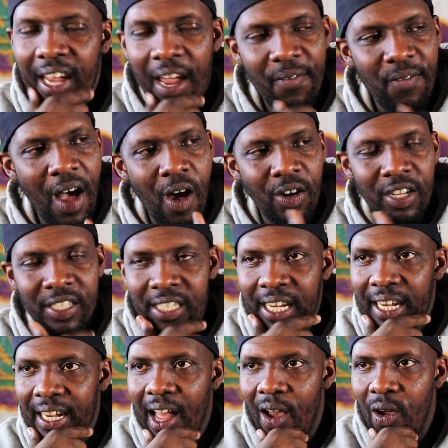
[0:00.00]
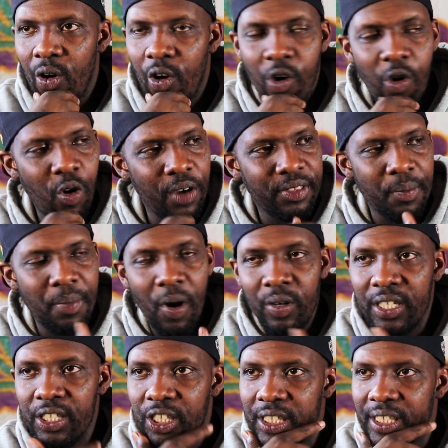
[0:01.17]
If all of us get caught, or if the
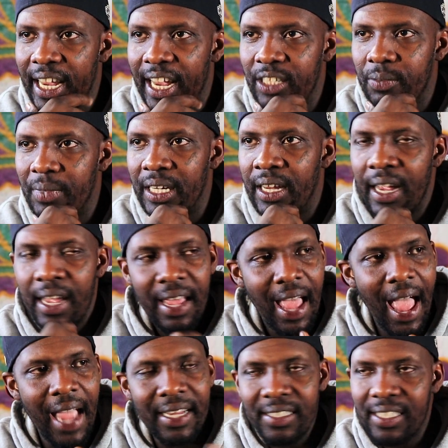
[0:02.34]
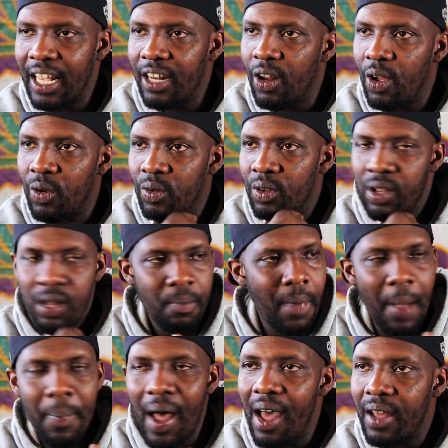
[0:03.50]
police just catch me, I can tell on
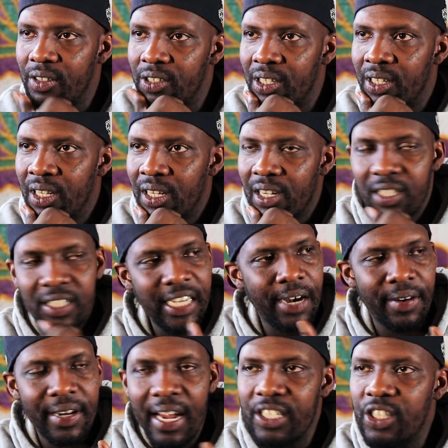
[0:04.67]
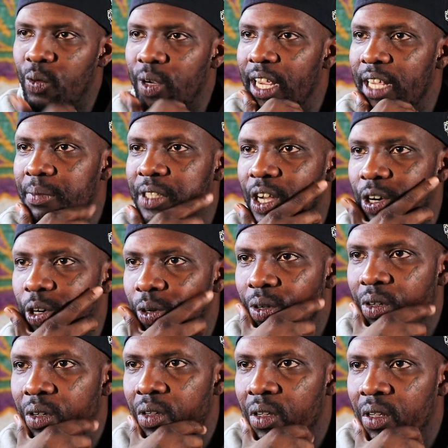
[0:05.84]
my partners. Because Terrance Gangsta Williams told.
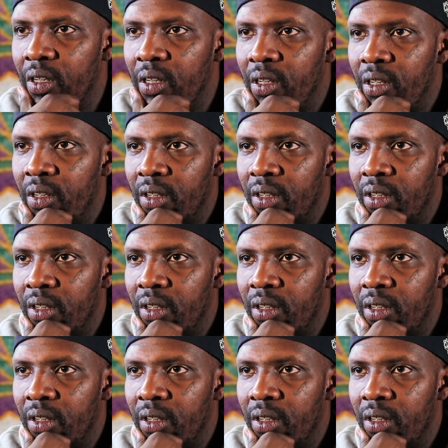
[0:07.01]
Mm.